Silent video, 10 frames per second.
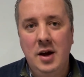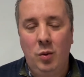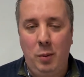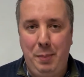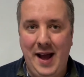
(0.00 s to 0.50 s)

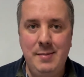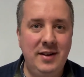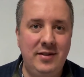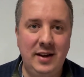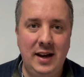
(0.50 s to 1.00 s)
Well,
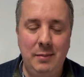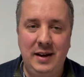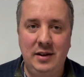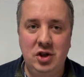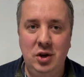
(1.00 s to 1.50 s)
payments are going to
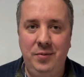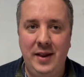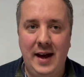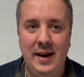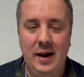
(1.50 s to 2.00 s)
be due for
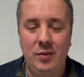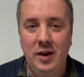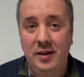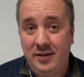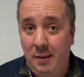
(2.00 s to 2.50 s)
that now.
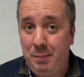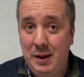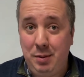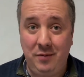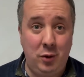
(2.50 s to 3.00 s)
Some
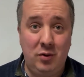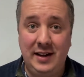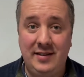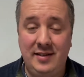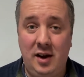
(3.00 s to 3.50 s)
people have
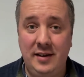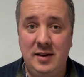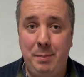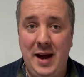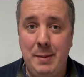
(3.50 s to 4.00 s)
already started
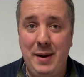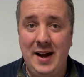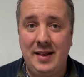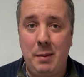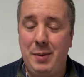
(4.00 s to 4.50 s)
to pay
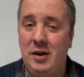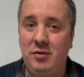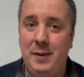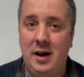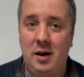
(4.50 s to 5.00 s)
back their
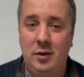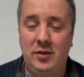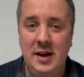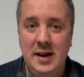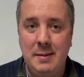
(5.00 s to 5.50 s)
bounce back
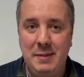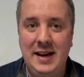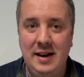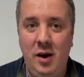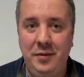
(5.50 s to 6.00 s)
loans,
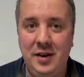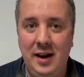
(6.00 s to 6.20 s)
meaning life's a